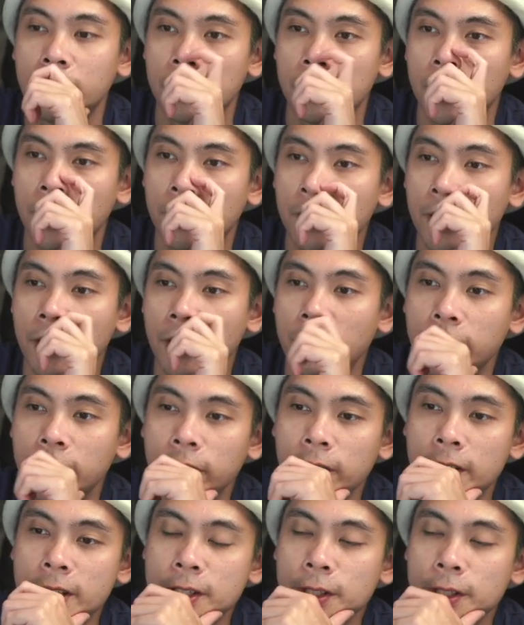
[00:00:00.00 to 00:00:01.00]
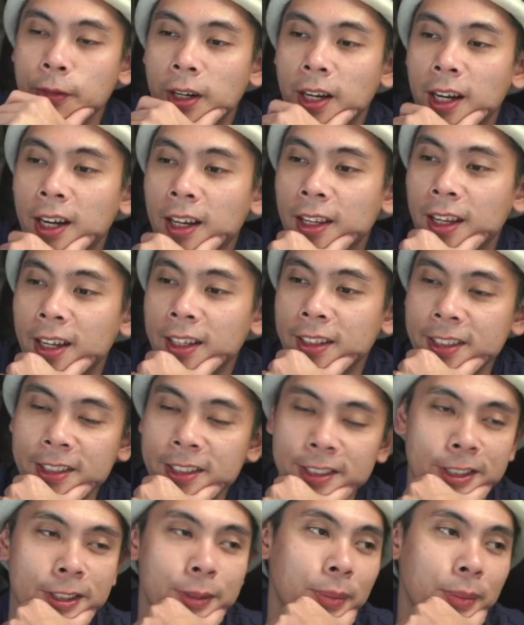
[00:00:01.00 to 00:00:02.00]
There we go. The reason why I like
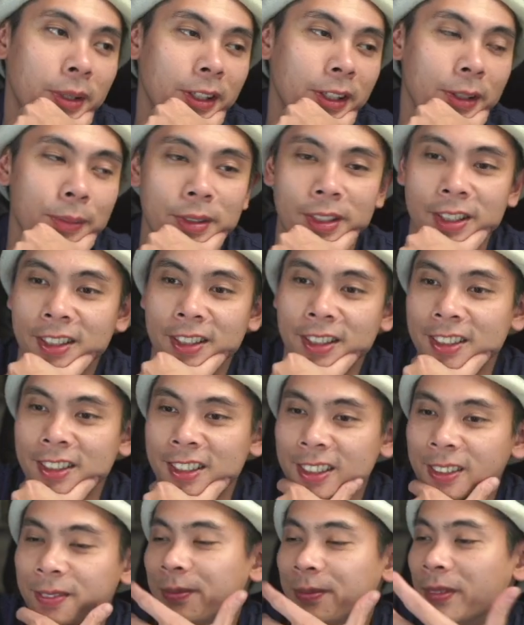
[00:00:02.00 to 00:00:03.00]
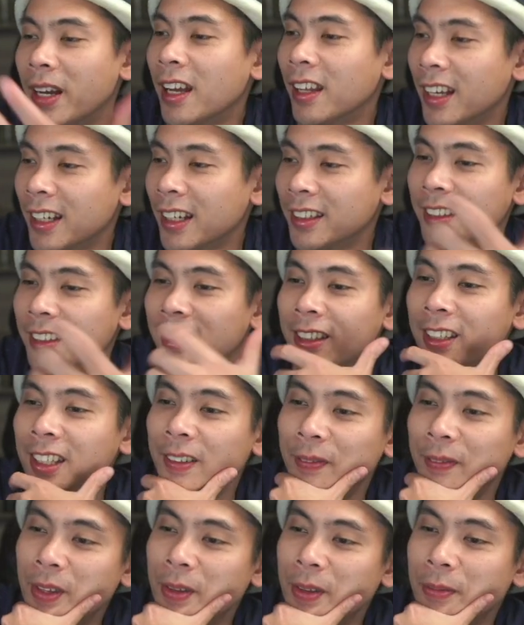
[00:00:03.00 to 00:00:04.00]
these is mainly because I like the
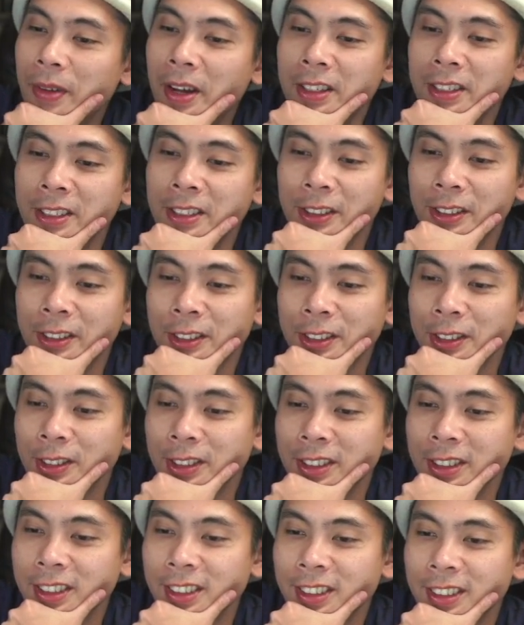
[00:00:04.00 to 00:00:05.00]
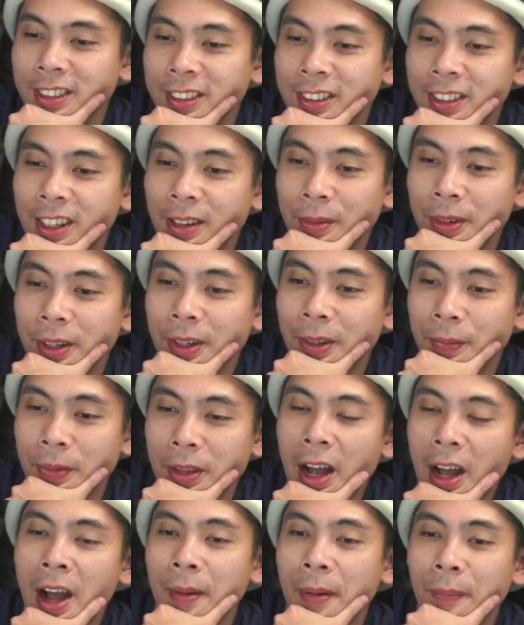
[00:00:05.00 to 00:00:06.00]
theme, Magic Girl Switches.
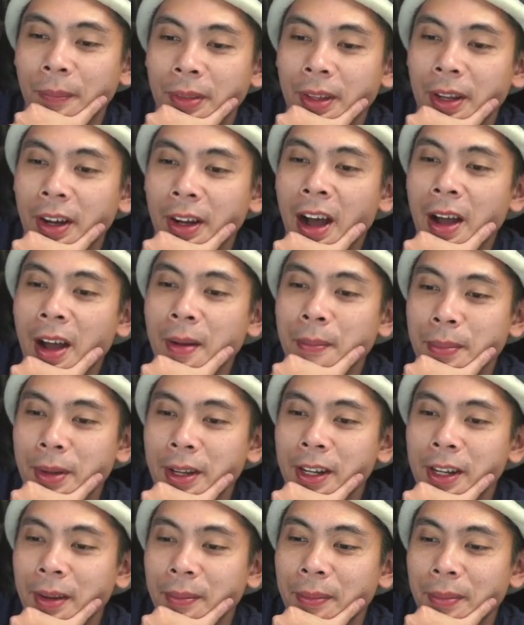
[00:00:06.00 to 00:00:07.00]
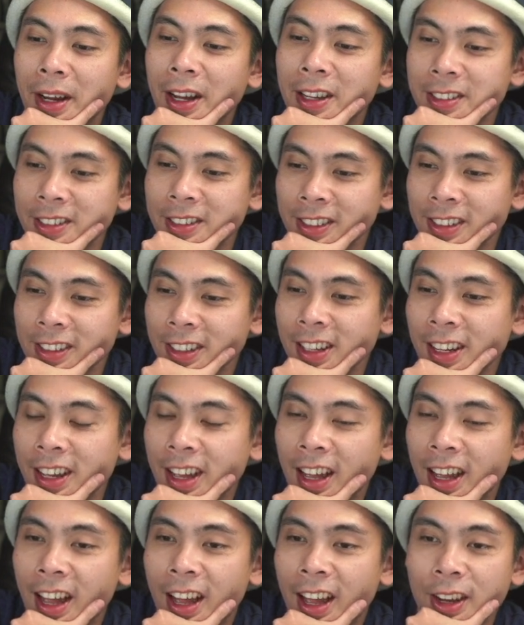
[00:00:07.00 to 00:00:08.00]
I'm big on magic.
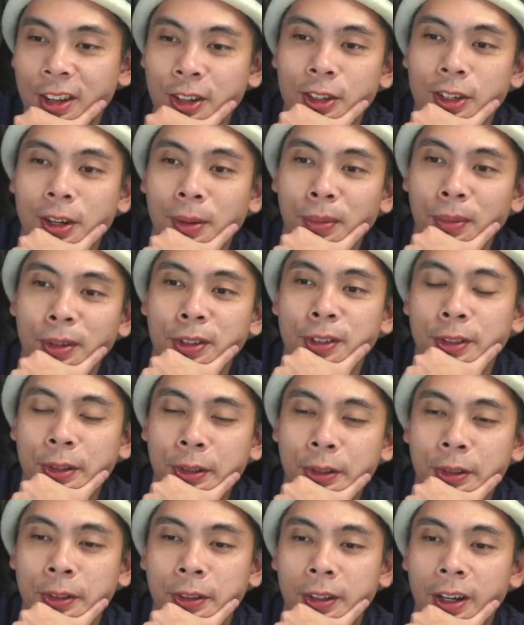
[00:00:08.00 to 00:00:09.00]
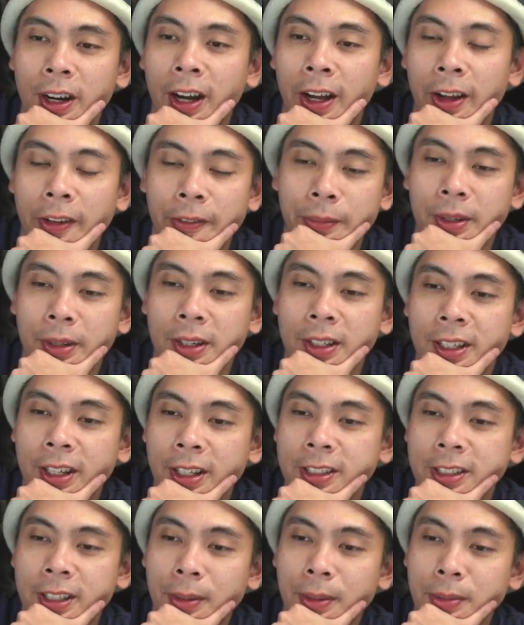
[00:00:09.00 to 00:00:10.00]
And number two, I have been
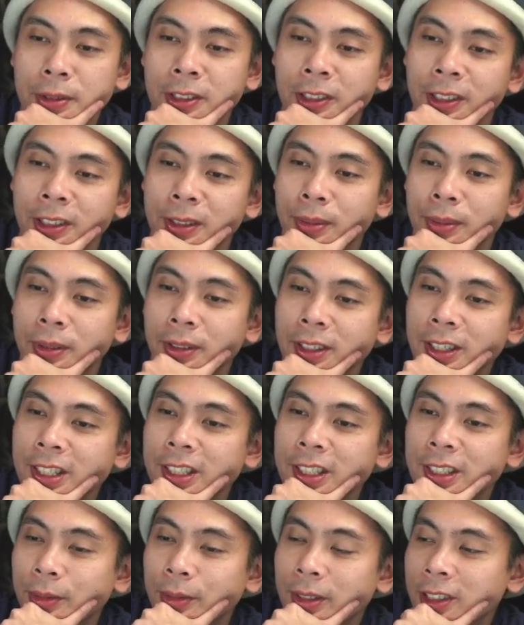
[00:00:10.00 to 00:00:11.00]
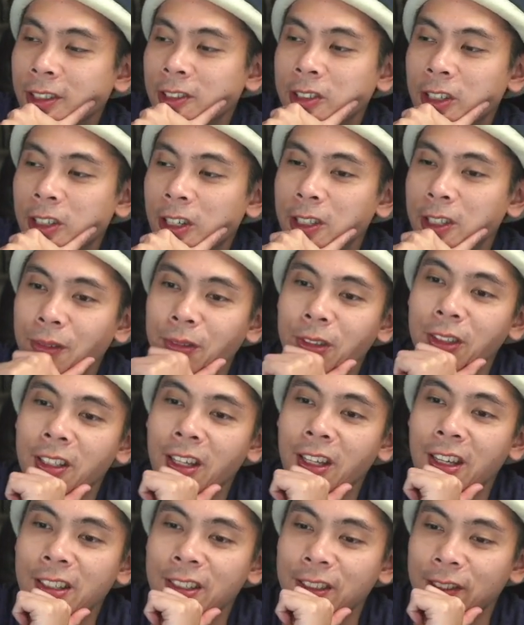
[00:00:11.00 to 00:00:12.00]
exceptionally pleased with the
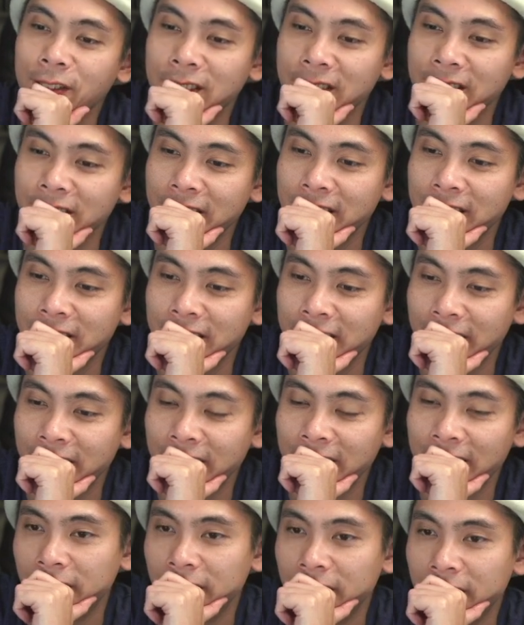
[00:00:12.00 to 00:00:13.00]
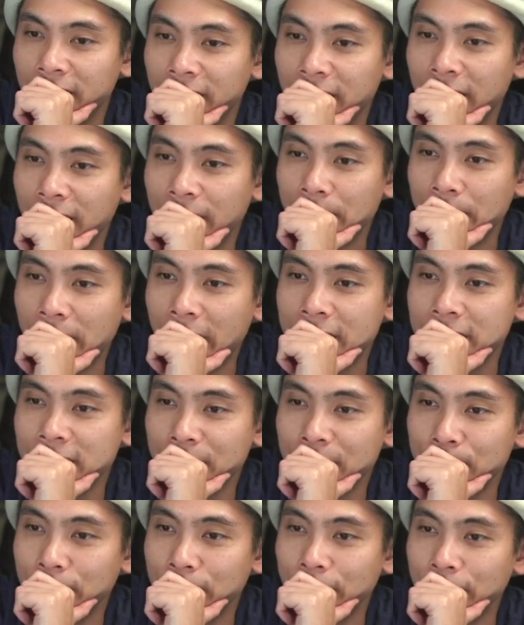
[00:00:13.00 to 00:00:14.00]
JWK switches. That
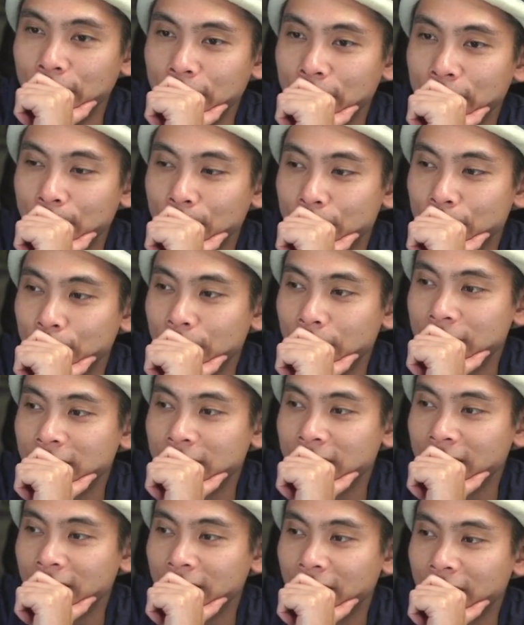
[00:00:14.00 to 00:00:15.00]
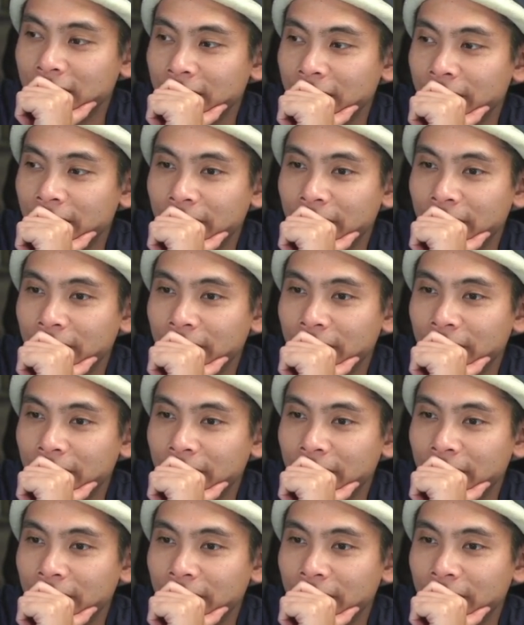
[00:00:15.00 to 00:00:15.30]
matching Millennium Switch sticker.